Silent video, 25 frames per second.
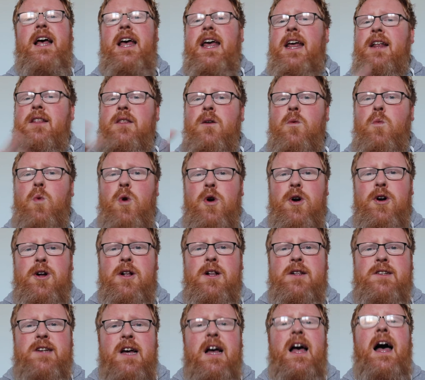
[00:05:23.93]
in the
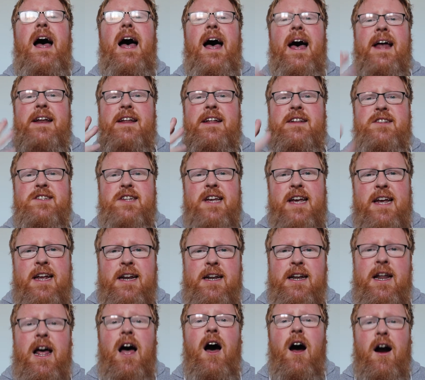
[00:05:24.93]
world, and it's
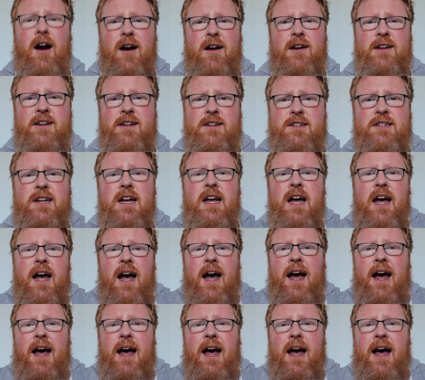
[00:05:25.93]
in Ireland.